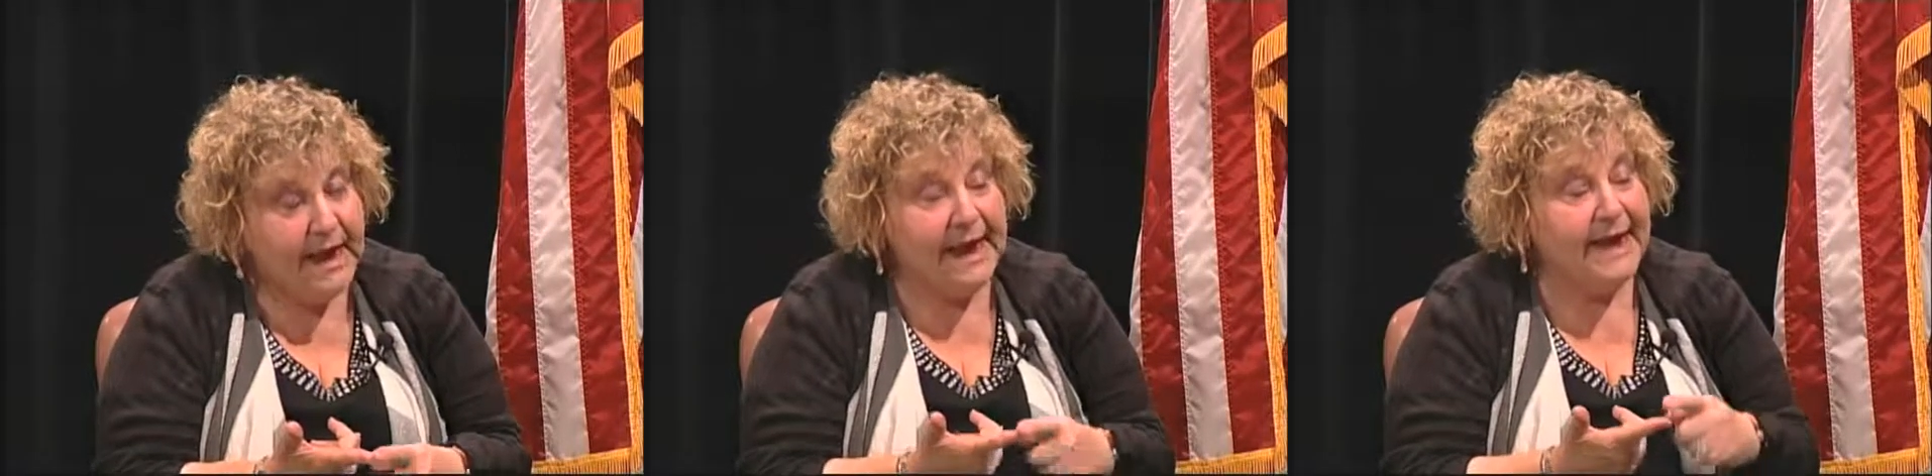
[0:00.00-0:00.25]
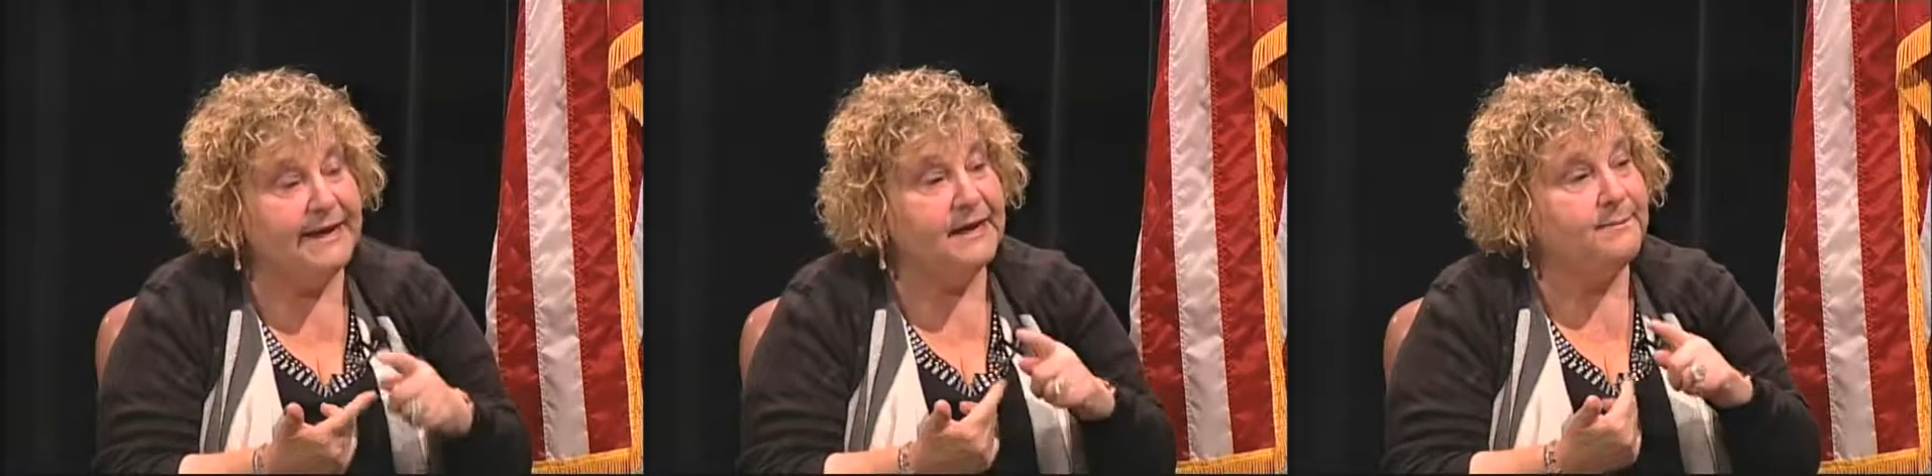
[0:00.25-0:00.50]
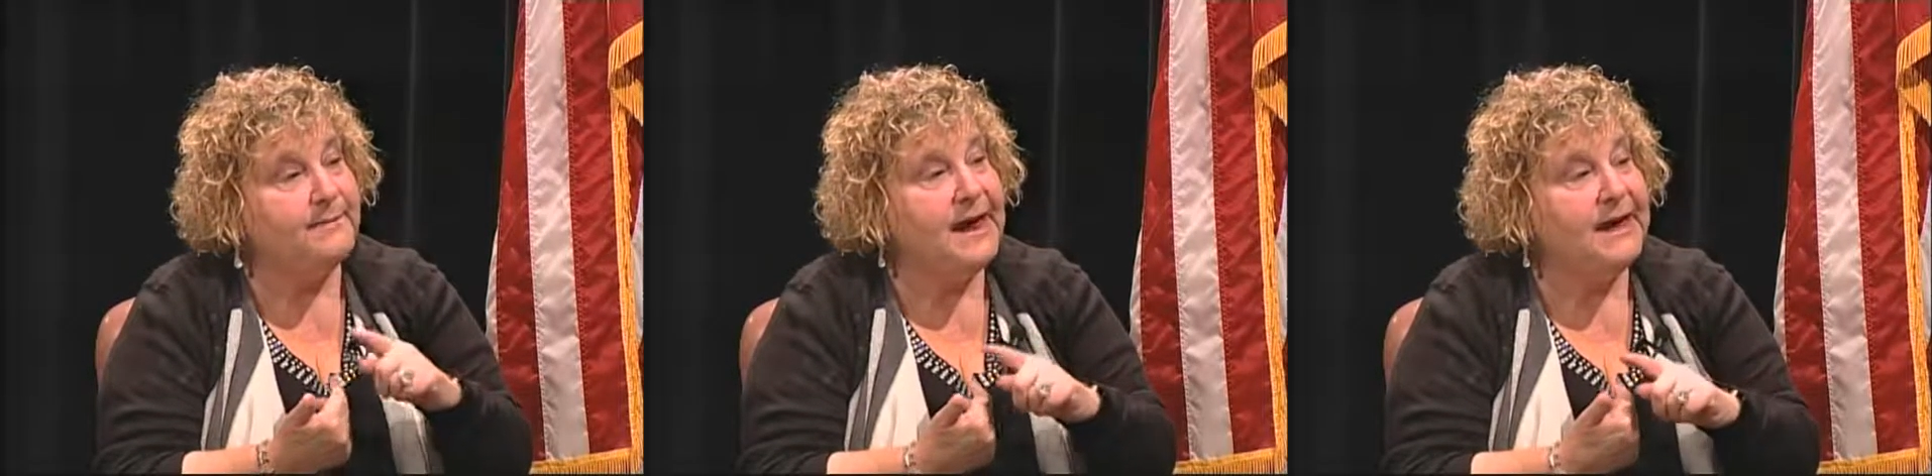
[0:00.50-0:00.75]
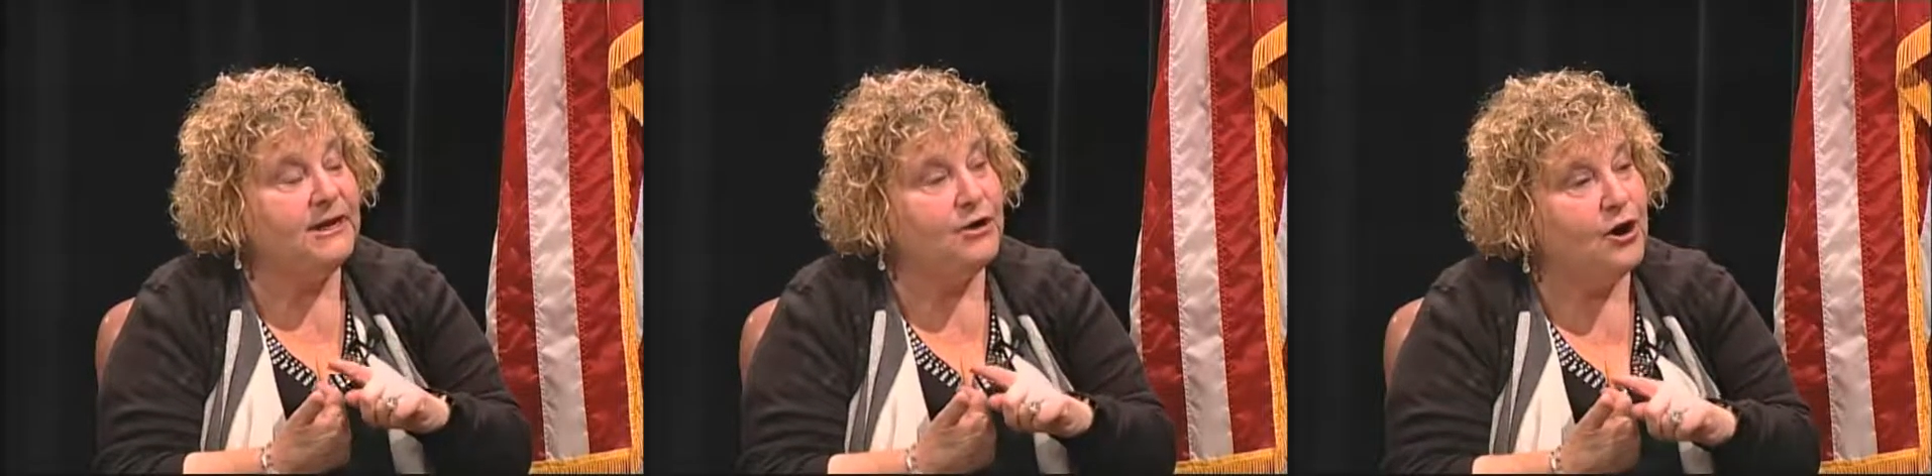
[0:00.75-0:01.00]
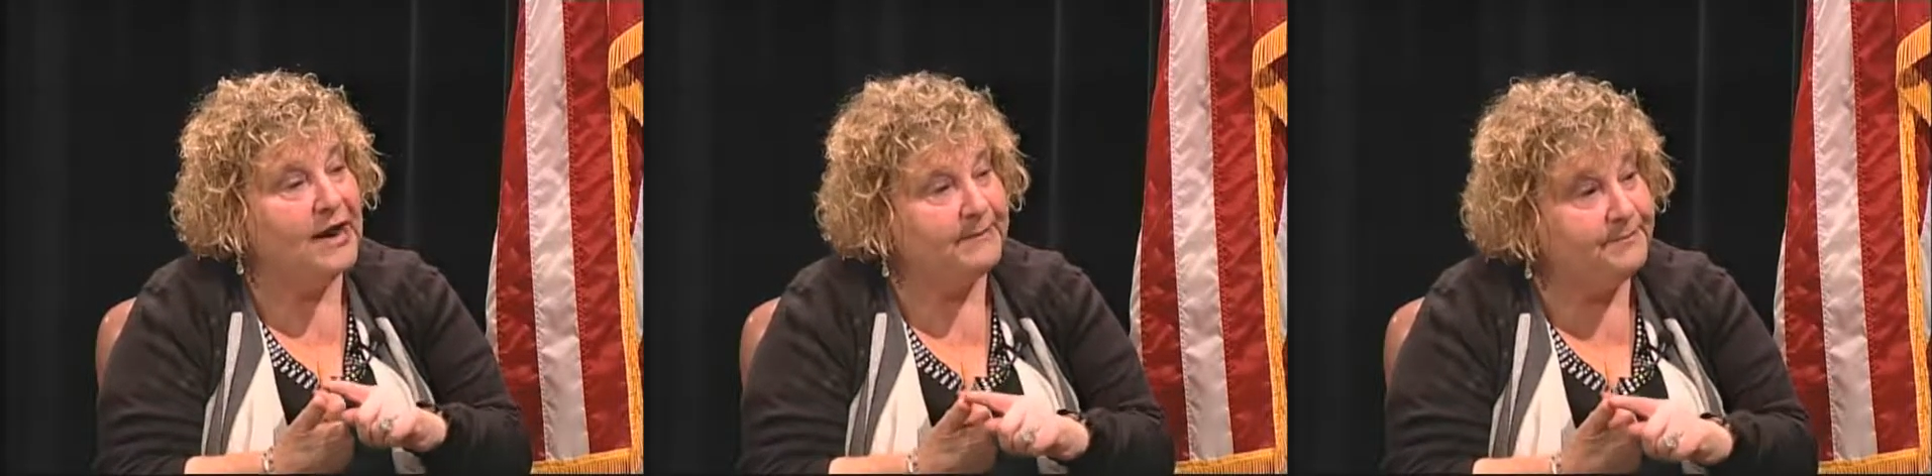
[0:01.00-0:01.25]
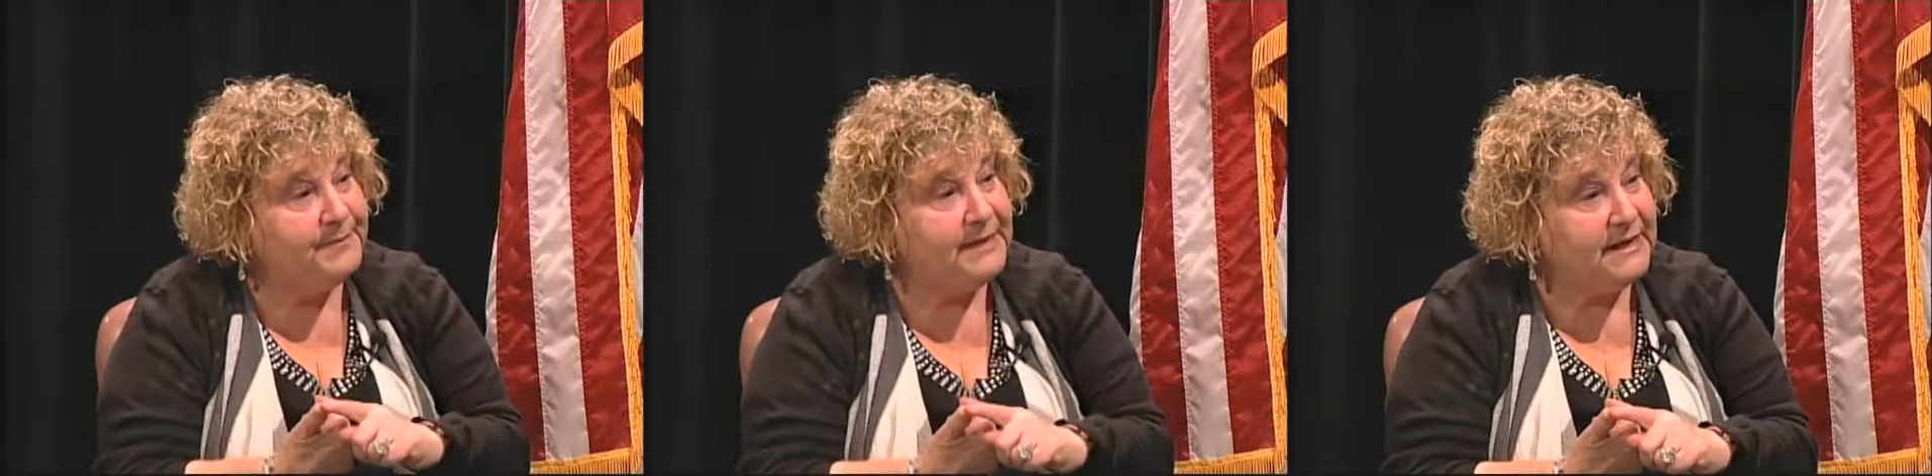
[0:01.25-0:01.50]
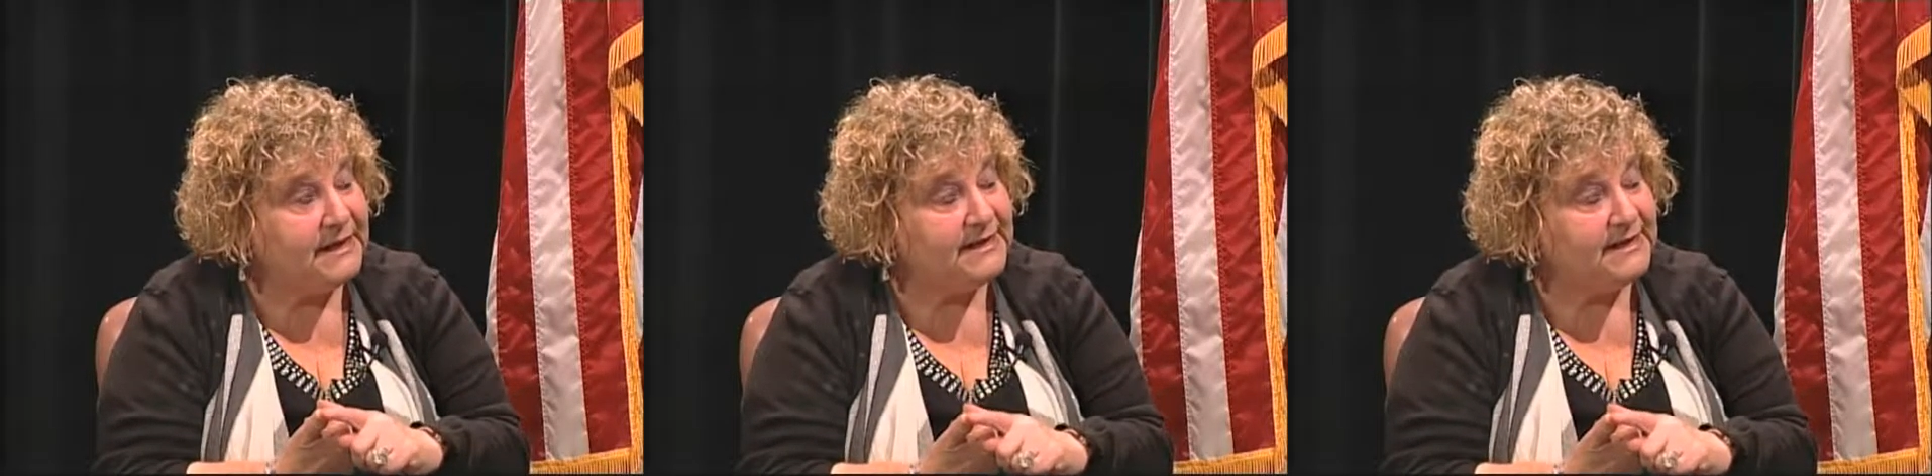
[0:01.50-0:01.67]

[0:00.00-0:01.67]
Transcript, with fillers: And it may not be